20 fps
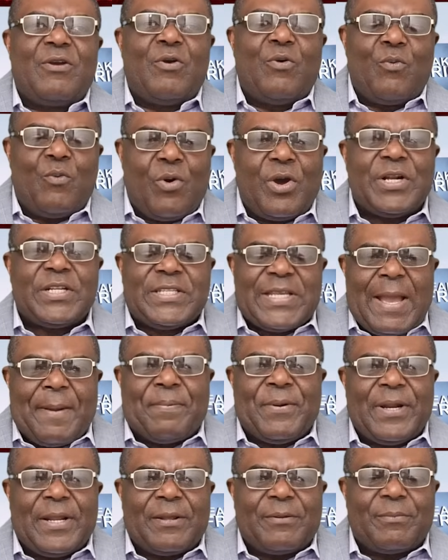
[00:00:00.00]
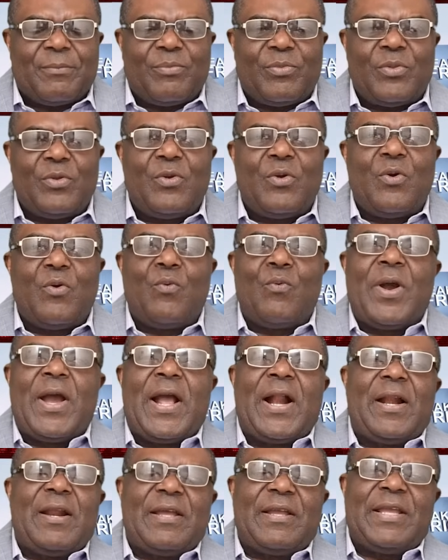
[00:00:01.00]
What is happening?
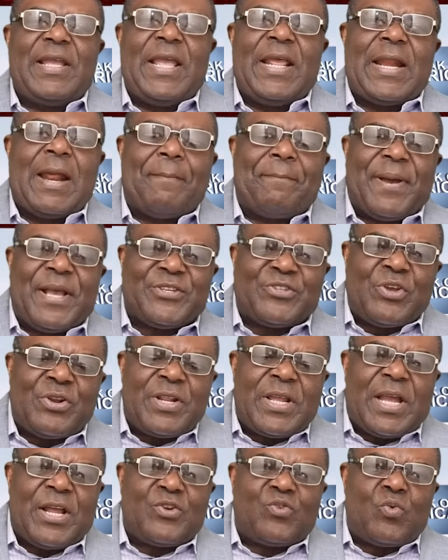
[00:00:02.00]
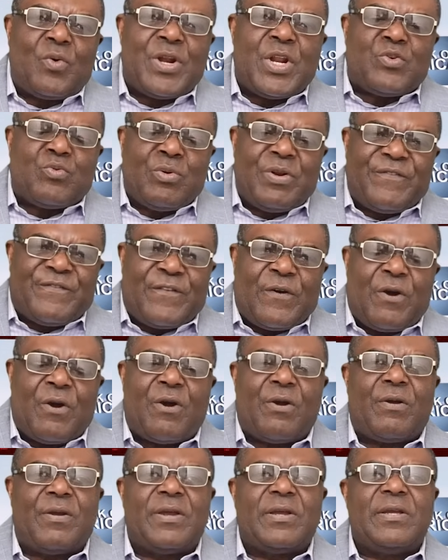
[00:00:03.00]
Well, in Ambazonia,
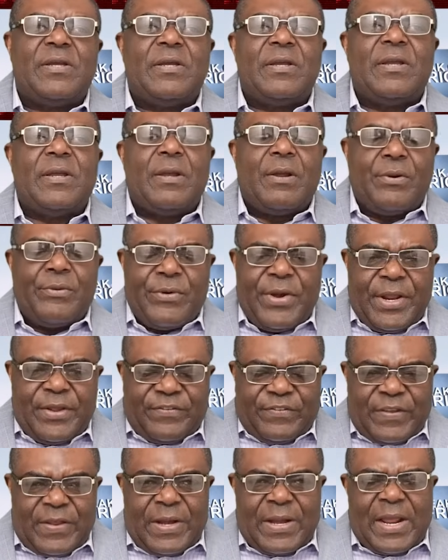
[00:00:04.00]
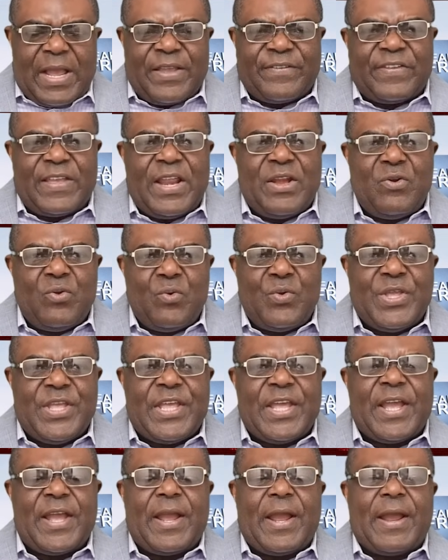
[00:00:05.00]
2024 rings in as a new
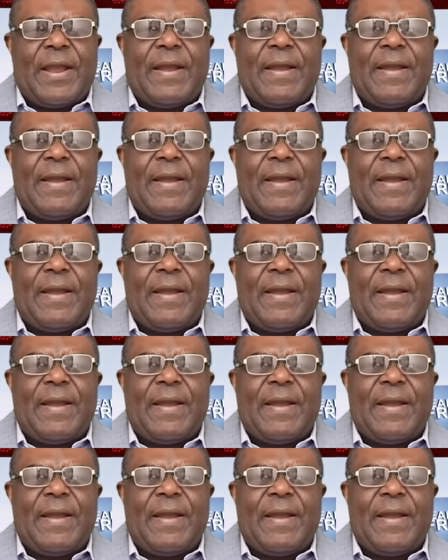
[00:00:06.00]
year,